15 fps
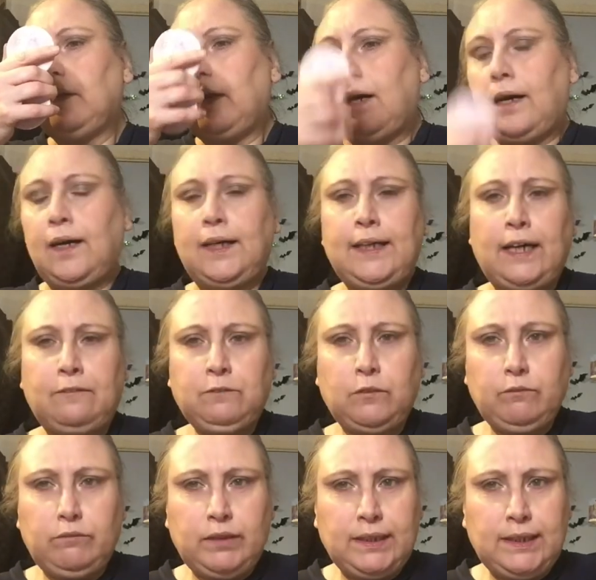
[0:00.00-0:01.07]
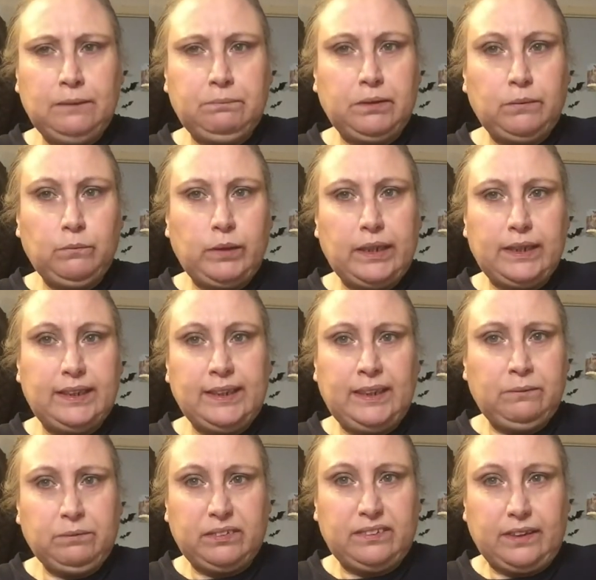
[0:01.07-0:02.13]
I haven't really been wearing
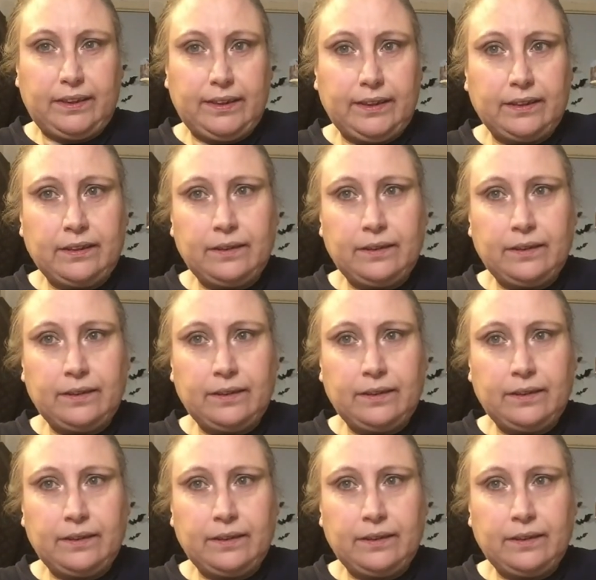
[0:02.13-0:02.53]
lipstick.